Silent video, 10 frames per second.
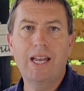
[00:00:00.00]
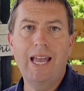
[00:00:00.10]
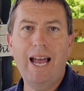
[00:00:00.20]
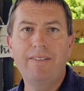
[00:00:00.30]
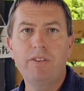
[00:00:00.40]
I
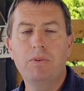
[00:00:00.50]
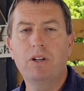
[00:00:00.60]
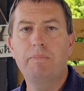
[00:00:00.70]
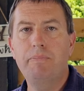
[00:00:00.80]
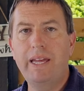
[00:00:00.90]
have them
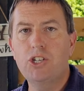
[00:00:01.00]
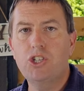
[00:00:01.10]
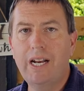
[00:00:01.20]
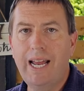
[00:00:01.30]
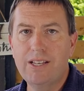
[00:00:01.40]
on a
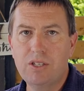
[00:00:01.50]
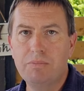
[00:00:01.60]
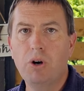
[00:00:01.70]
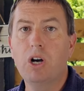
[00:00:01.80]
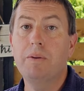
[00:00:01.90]
bench that has
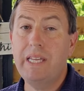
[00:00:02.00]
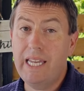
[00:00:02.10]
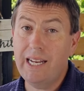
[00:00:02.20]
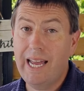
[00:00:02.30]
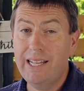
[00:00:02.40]
some bottom
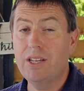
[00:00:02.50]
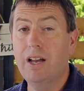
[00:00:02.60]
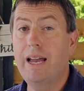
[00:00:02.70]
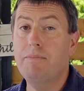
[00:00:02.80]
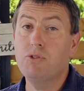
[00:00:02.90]
heat at
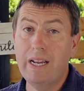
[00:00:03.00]
times.